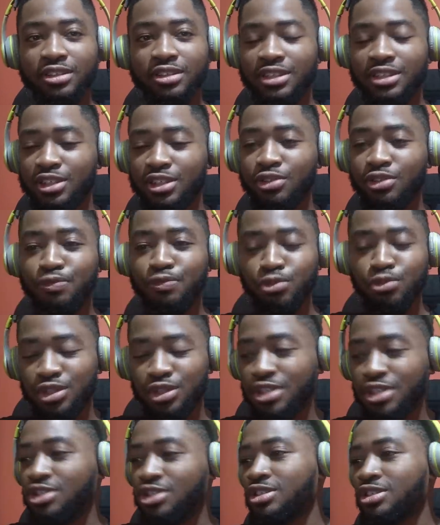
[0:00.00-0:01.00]
Than the
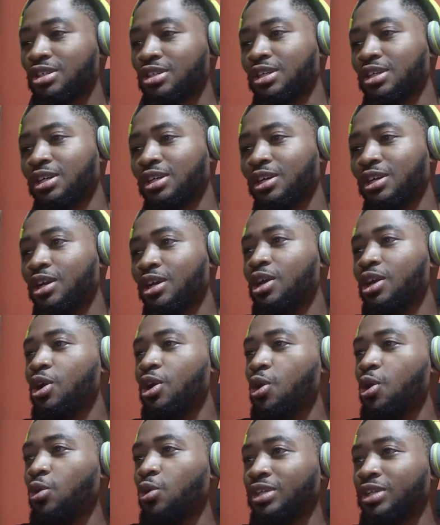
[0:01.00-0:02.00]
footage
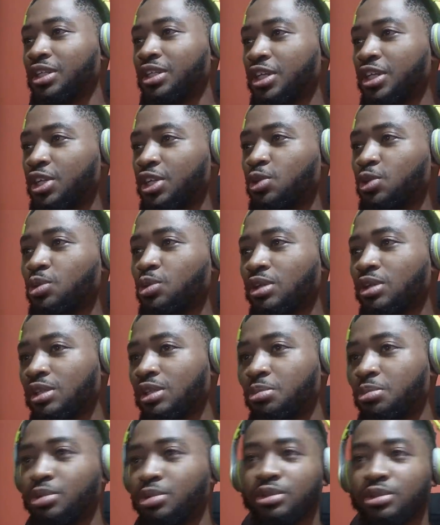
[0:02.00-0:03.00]
on an anal
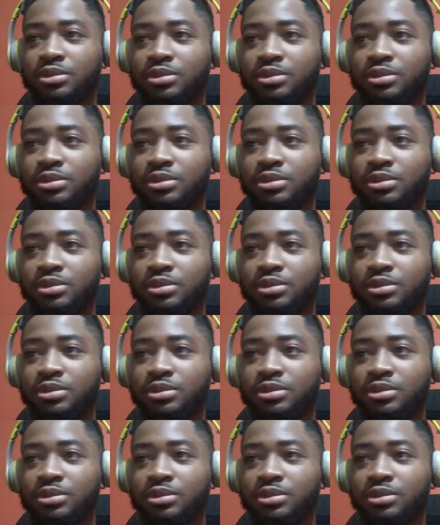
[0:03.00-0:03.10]
clip.